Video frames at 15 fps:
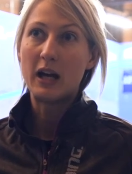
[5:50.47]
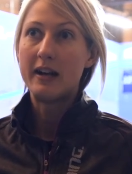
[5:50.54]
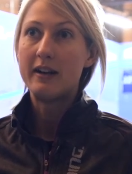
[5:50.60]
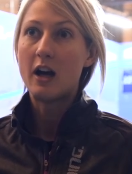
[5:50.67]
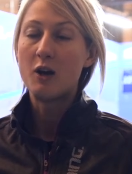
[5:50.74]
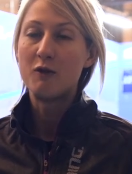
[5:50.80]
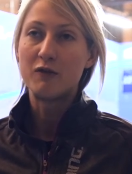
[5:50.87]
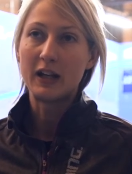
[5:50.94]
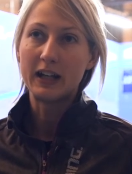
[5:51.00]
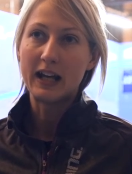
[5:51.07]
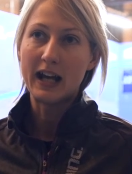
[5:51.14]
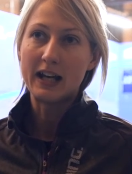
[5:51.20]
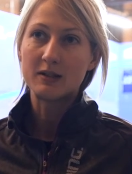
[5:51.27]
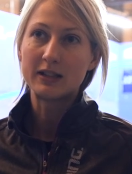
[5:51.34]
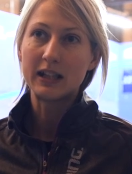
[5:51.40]
and hopefully
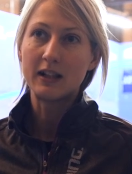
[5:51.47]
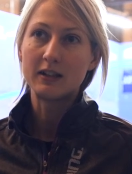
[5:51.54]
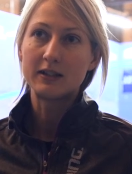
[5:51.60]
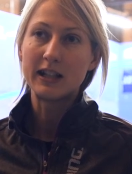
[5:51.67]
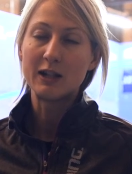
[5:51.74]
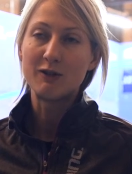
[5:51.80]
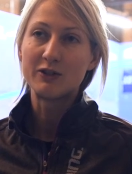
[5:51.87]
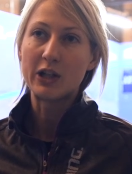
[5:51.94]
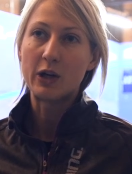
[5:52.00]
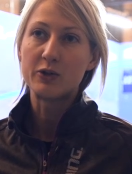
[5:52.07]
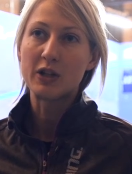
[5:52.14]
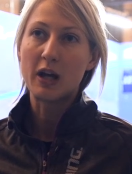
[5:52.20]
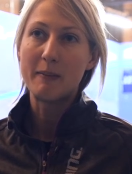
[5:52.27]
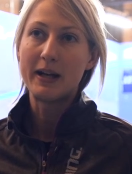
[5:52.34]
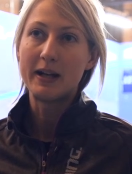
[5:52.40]
see the
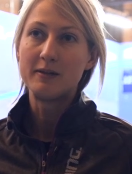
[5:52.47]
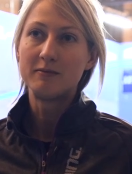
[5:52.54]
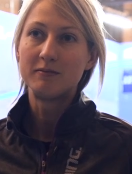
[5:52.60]
results come in.